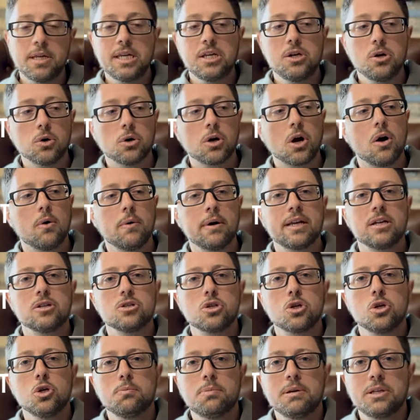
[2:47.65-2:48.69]
you're going and
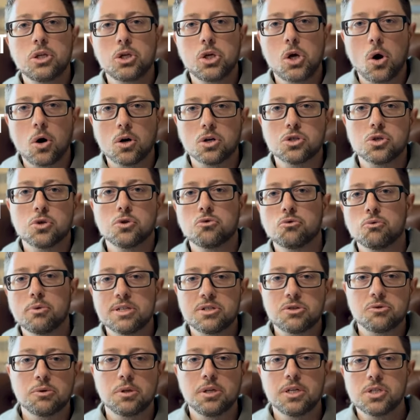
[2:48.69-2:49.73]
scooping the yard, so the
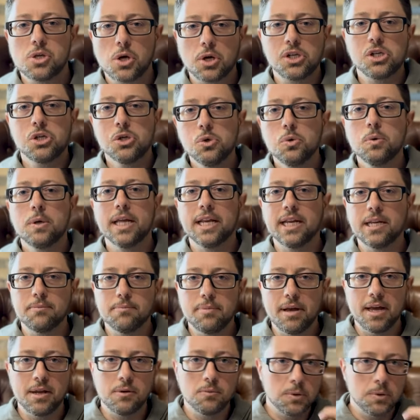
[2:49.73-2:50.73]
risk really is on you getting bit.